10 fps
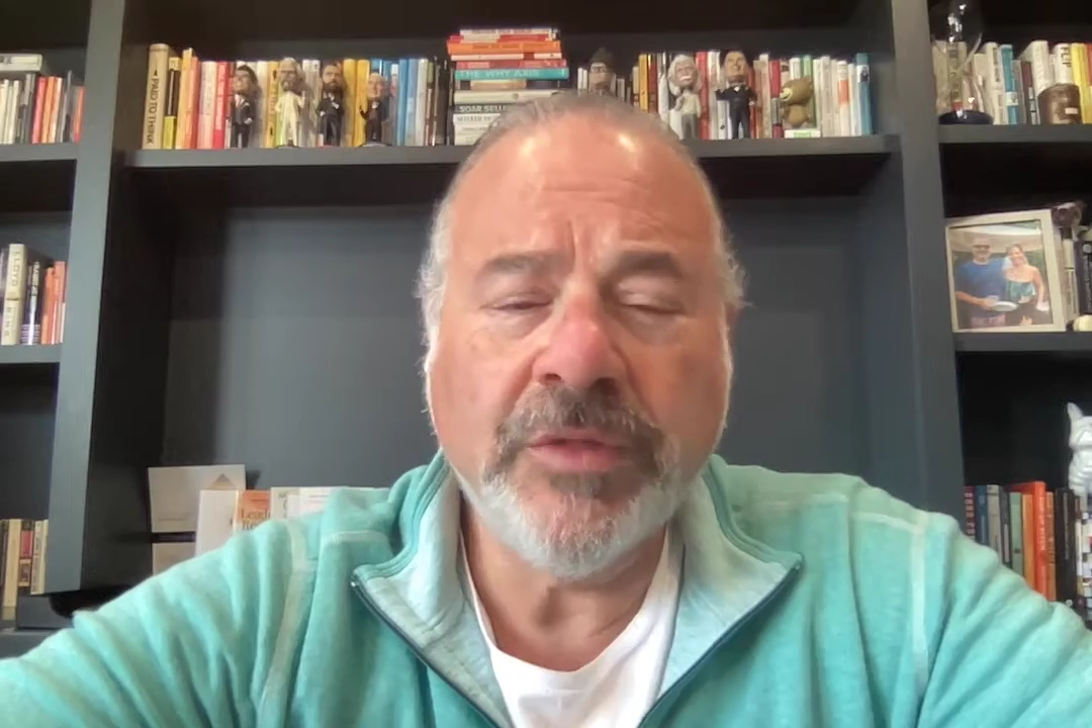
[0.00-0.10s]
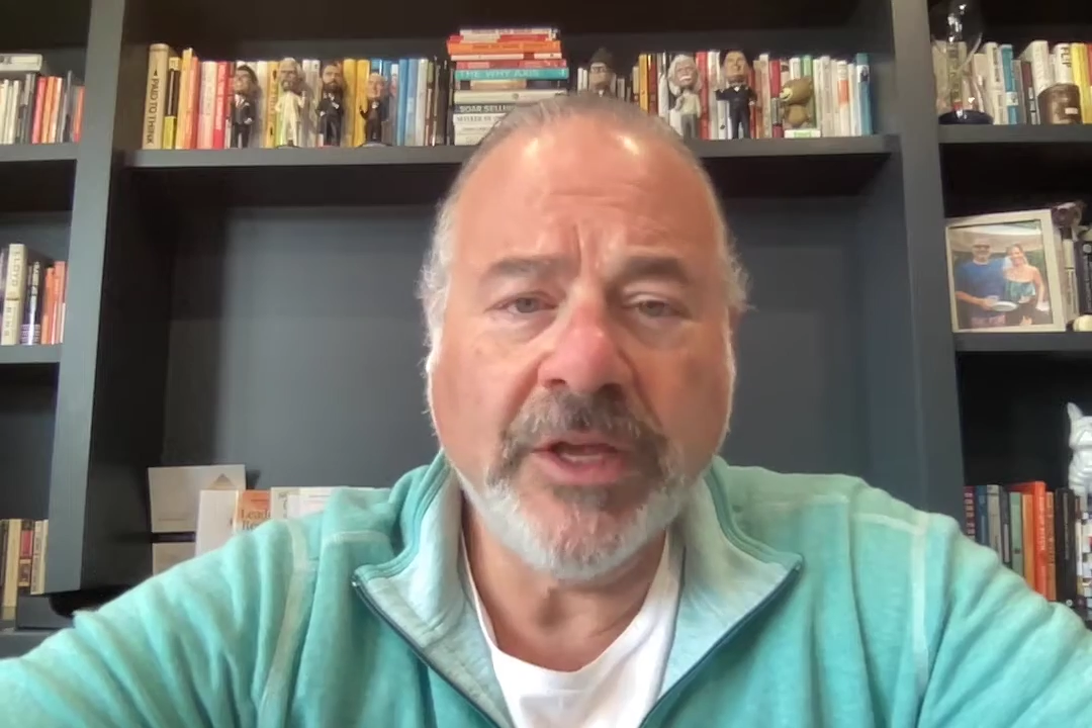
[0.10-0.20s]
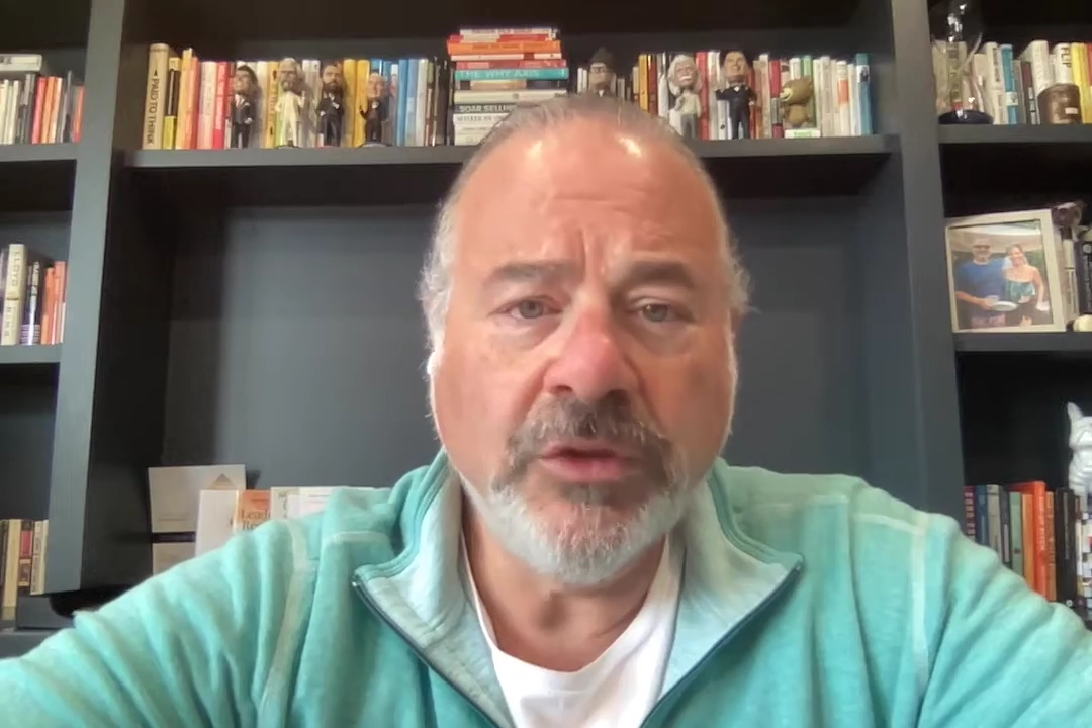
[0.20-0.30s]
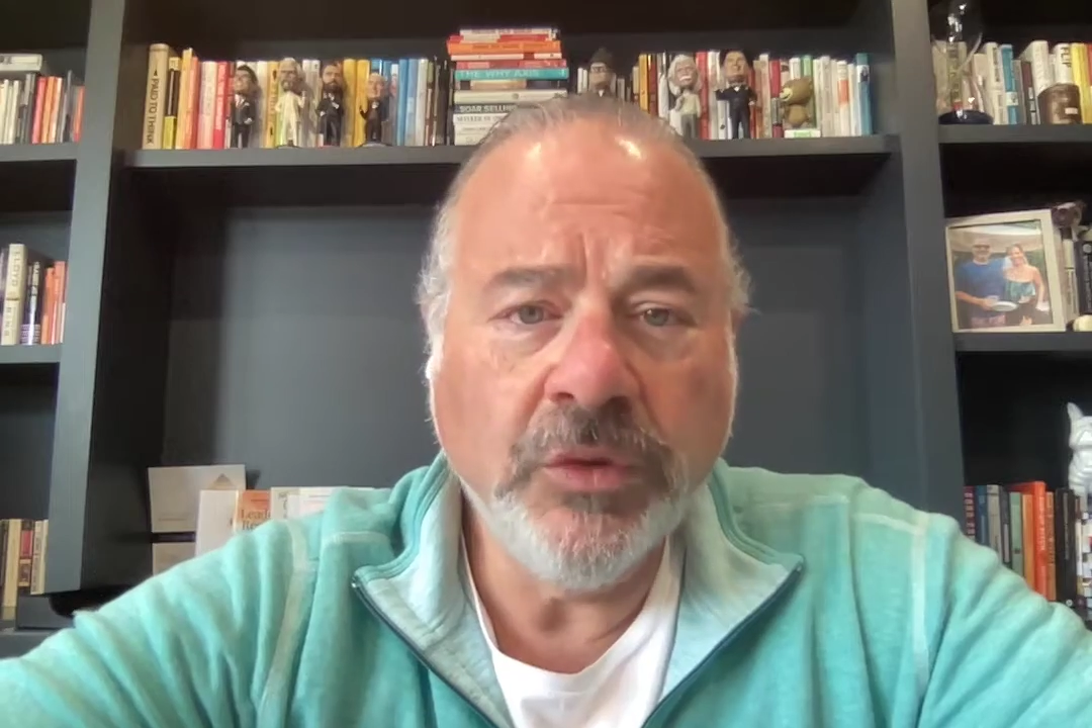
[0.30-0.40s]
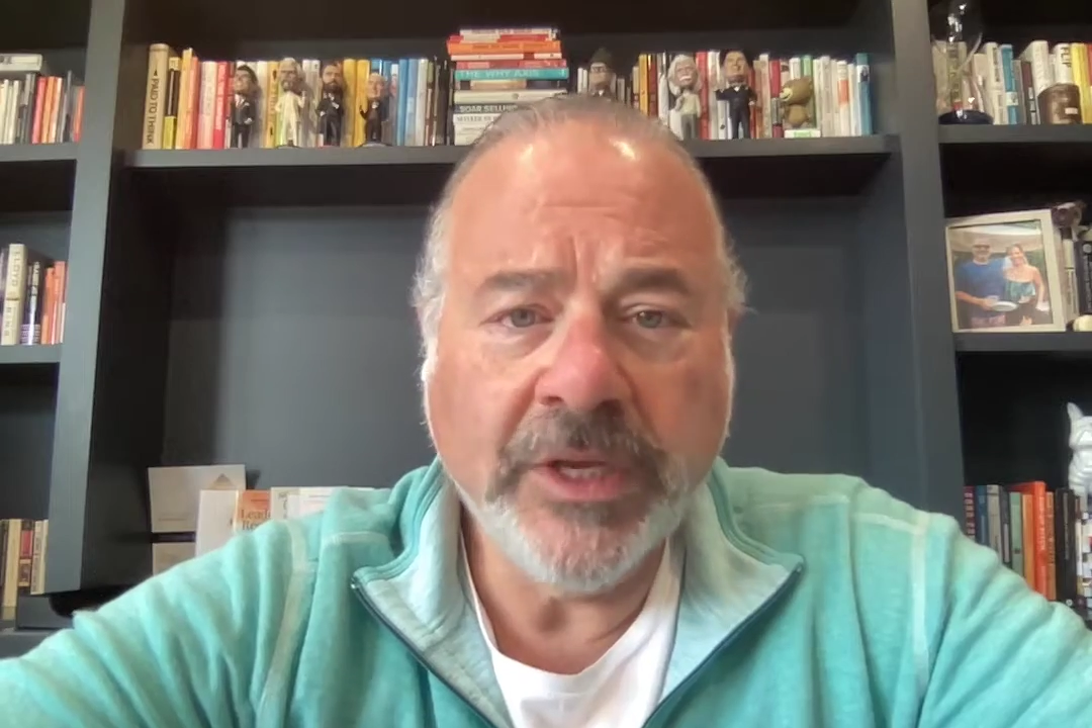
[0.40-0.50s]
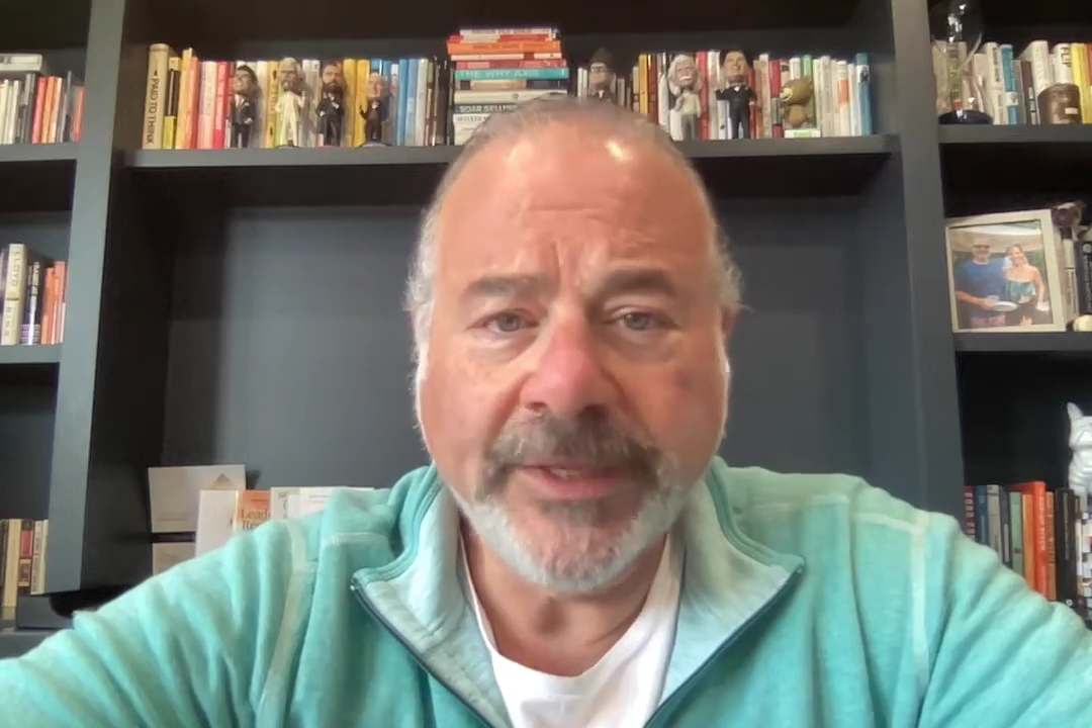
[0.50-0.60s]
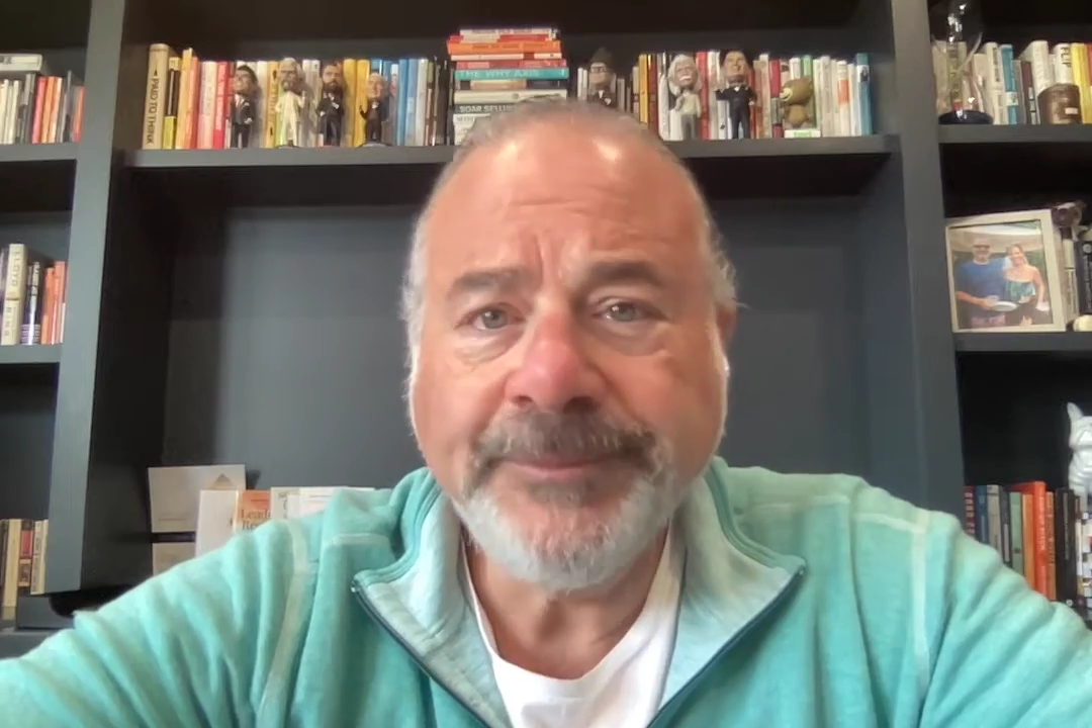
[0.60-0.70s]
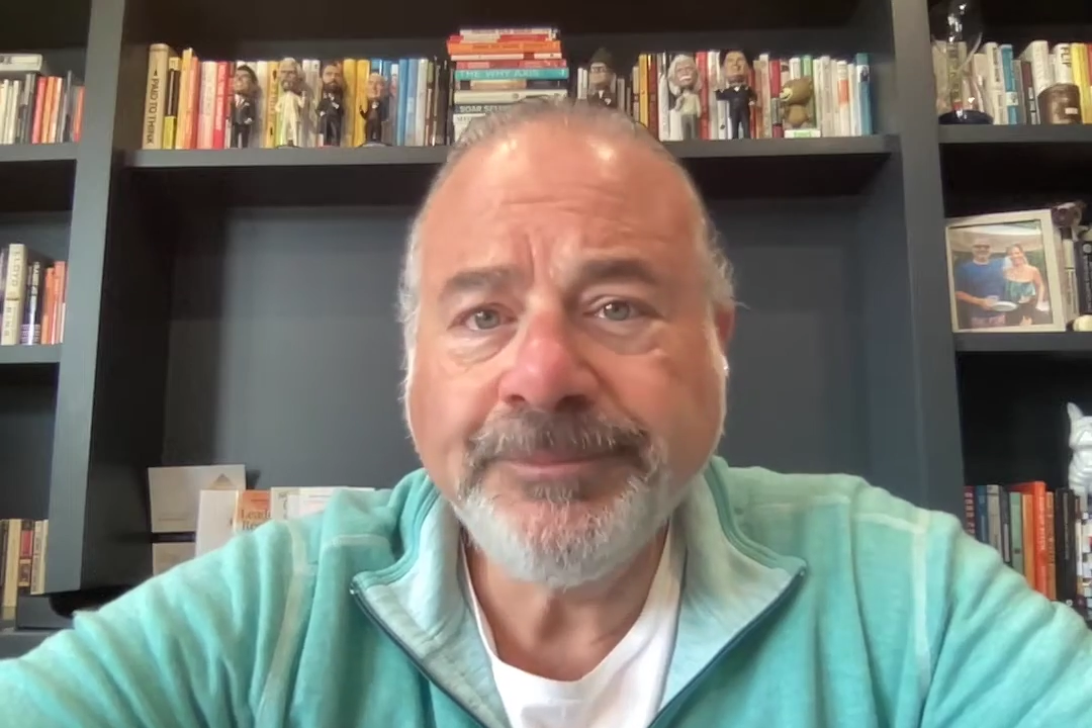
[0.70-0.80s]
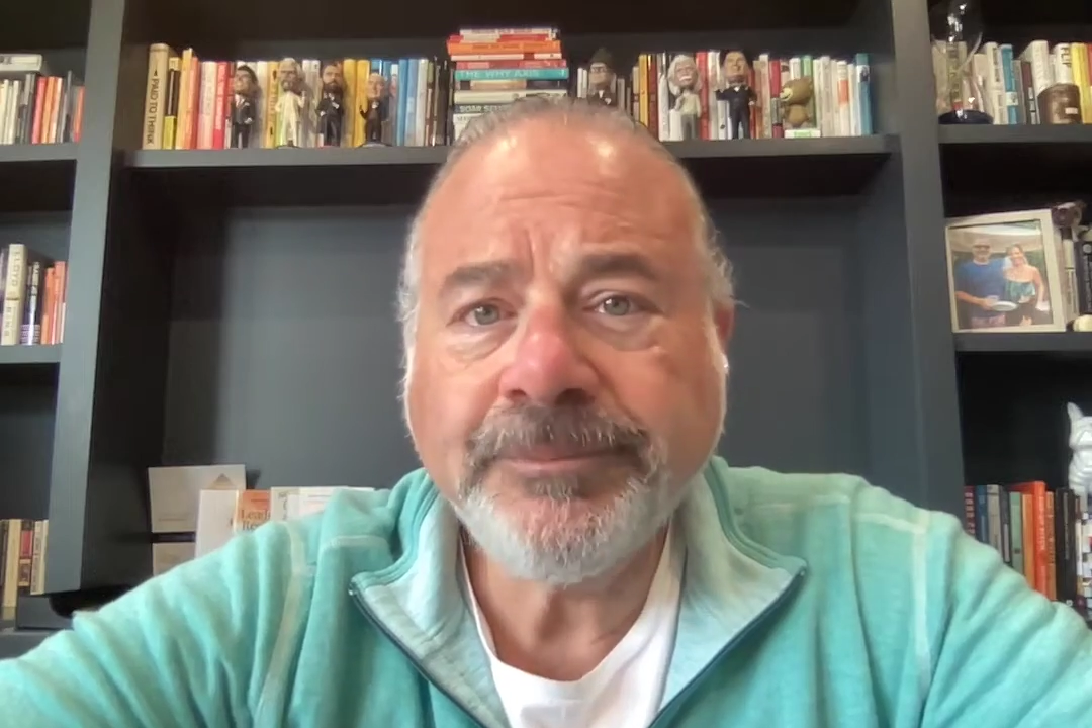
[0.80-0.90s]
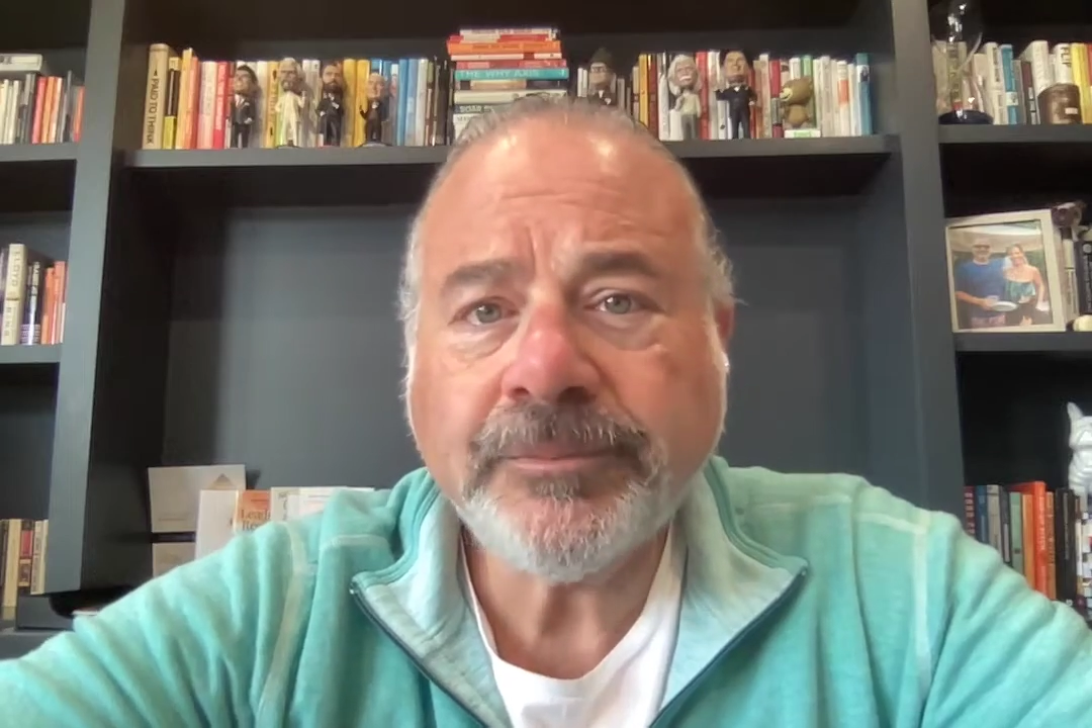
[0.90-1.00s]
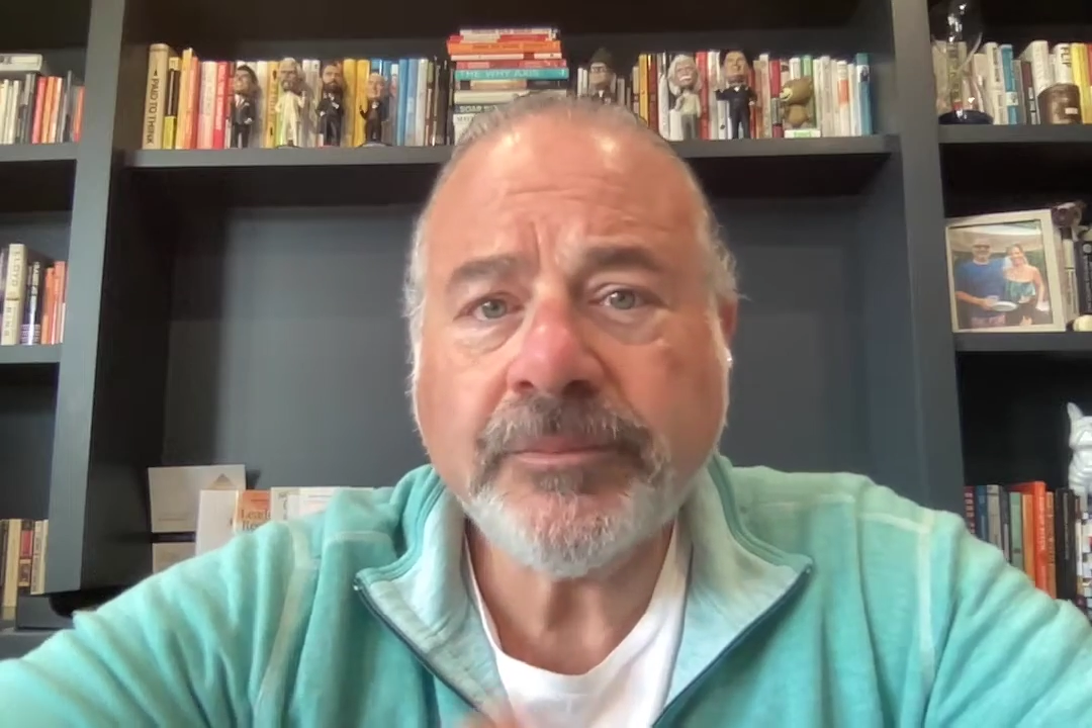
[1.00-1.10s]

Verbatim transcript: so that you can